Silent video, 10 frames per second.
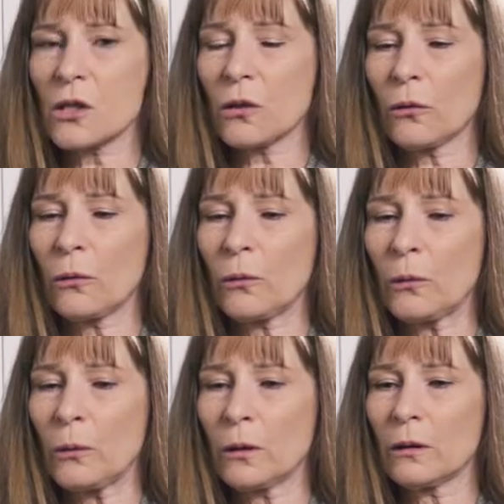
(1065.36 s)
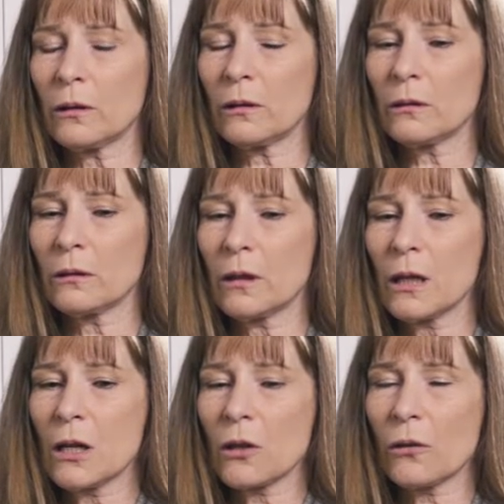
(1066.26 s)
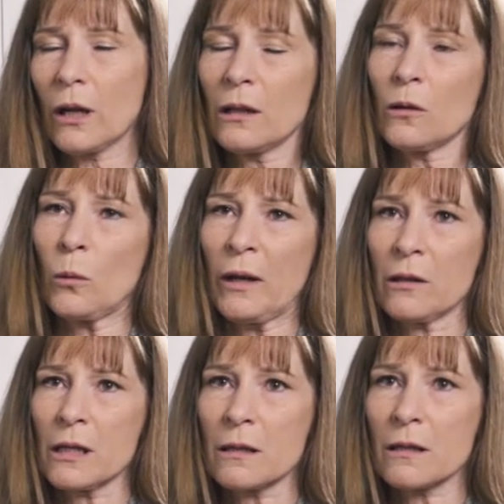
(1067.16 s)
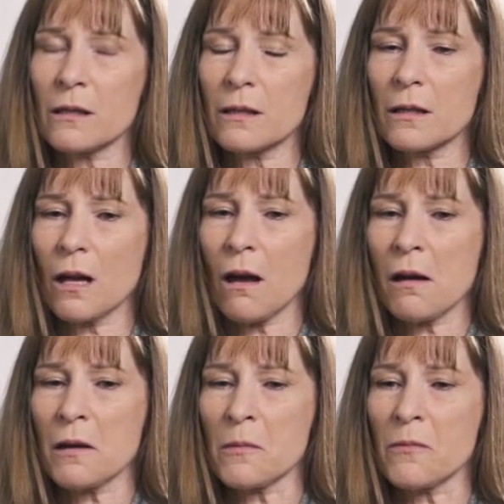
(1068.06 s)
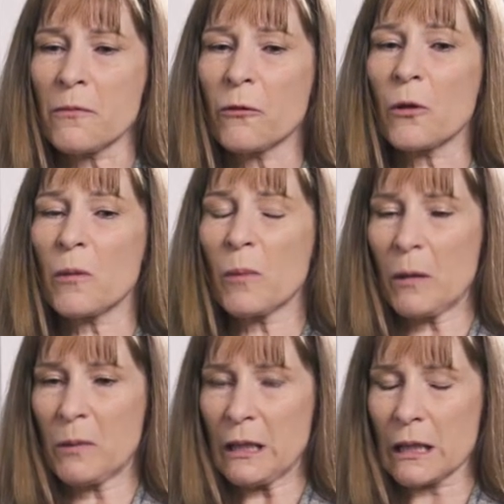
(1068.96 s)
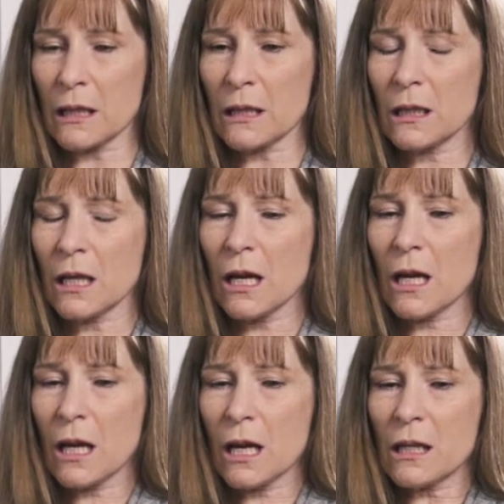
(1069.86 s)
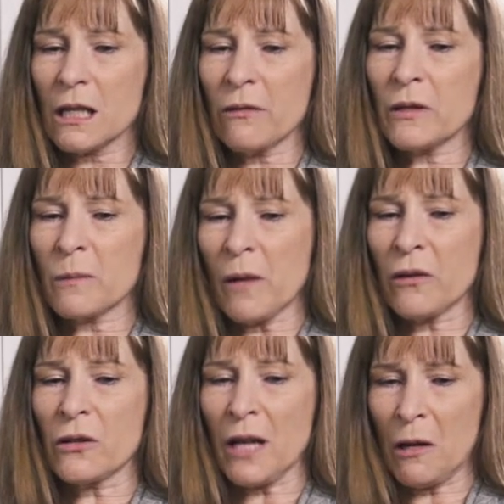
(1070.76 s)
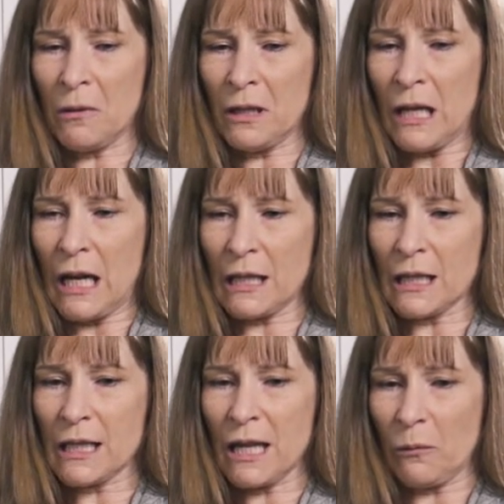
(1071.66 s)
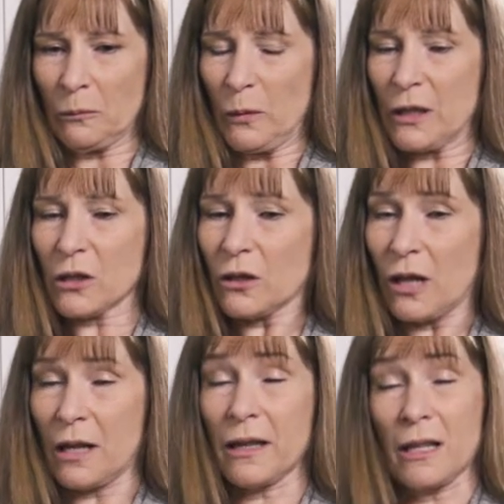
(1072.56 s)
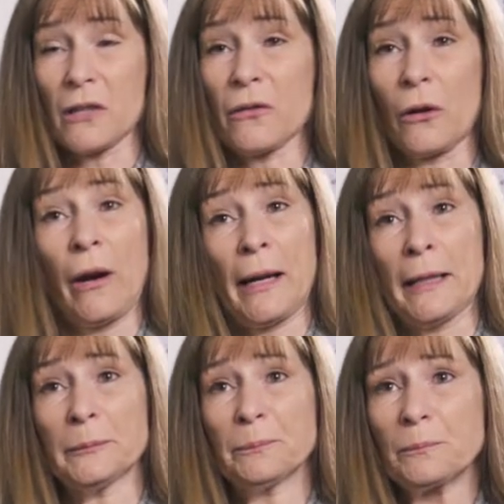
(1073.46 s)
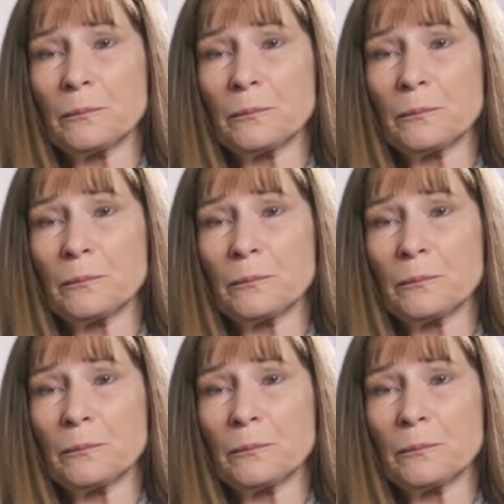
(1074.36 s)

to create an awareness um, for the public. David's mother and I realized that we took a lot of things for granted.